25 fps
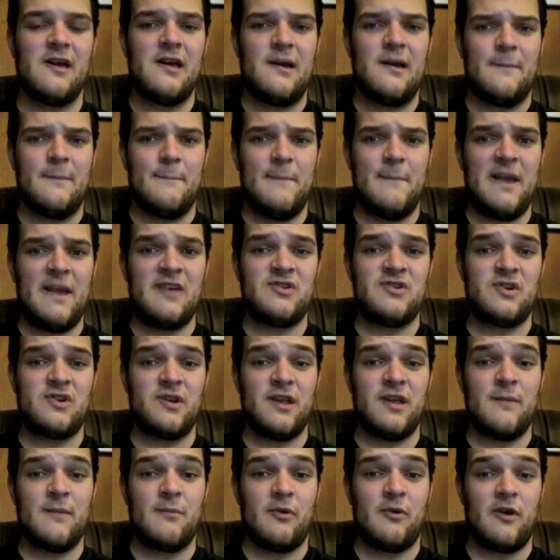
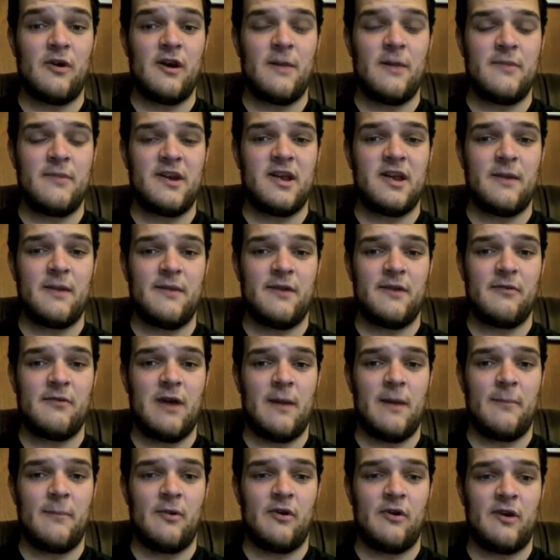majorly important up-and-coming
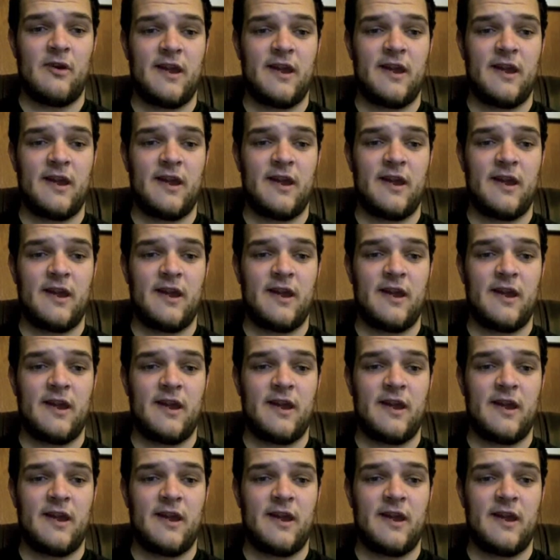rapper